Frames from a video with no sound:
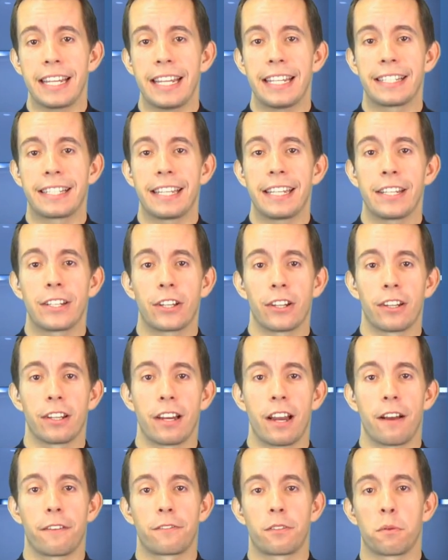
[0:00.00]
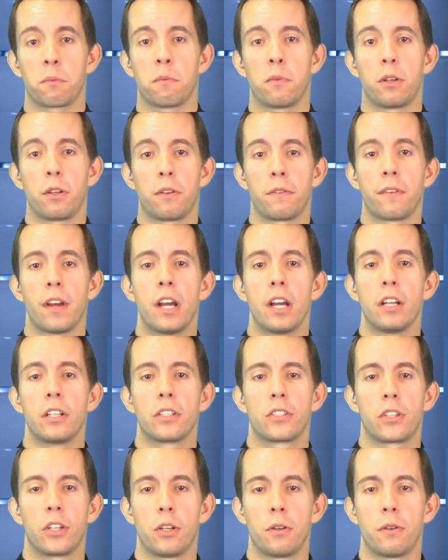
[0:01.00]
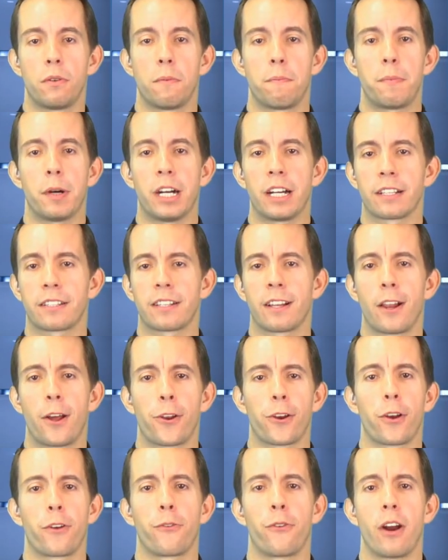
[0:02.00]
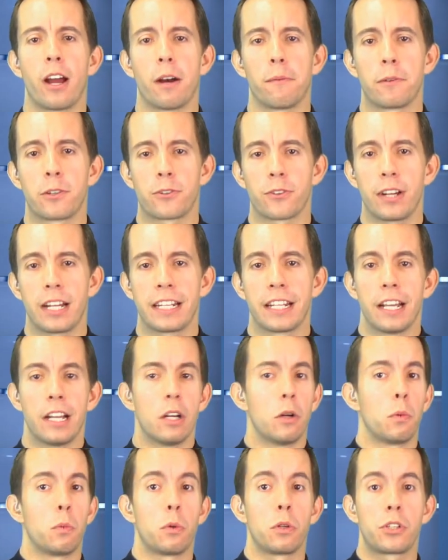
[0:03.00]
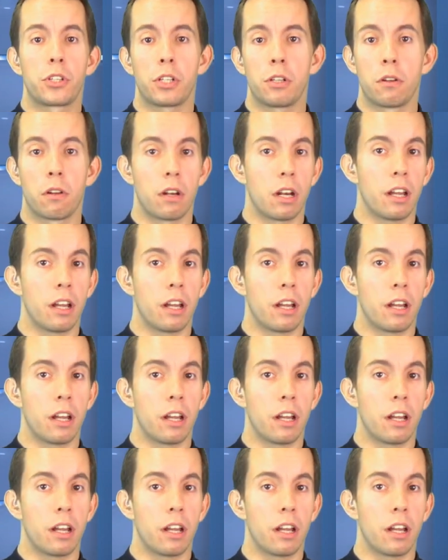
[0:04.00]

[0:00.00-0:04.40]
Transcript: Is he good enough to move to Barcelona or Real Madrid? Would you